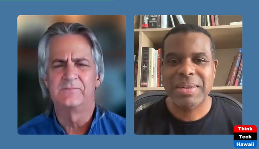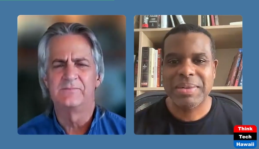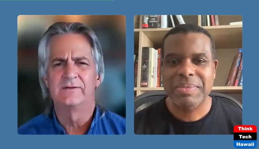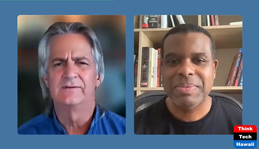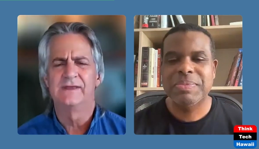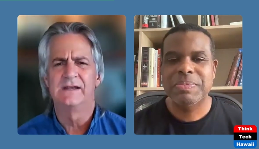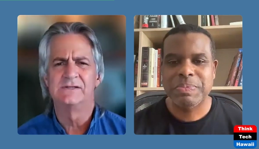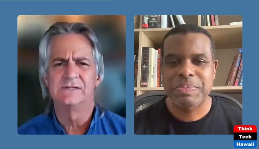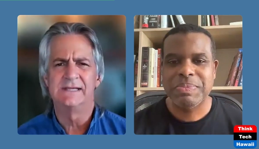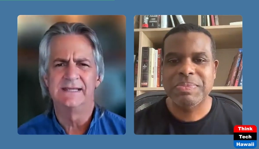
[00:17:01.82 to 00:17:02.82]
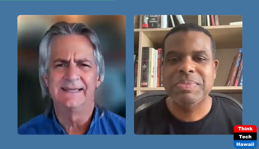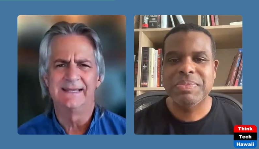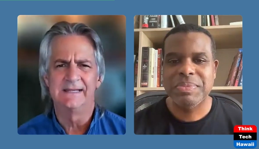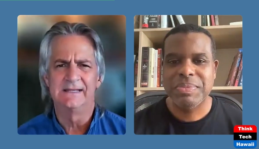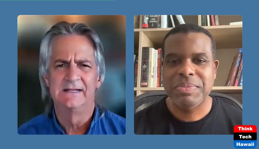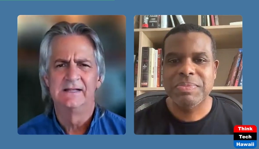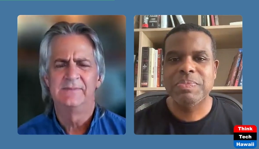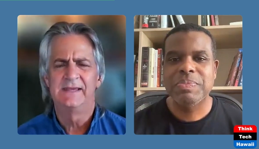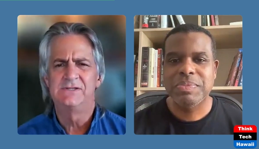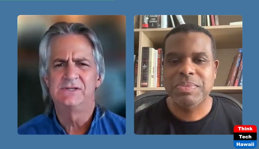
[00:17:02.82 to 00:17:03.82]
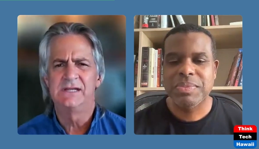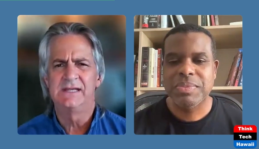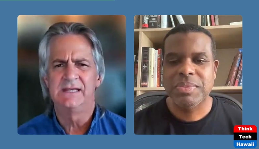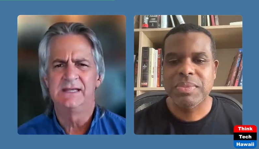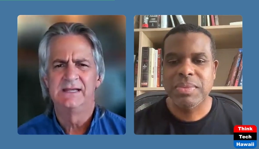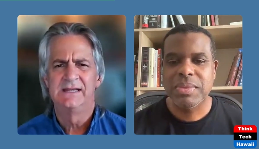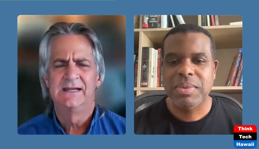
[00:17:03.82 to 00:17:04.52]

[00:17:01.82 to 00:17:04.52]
Speaker 1: uh, Progress Energy and PG&E,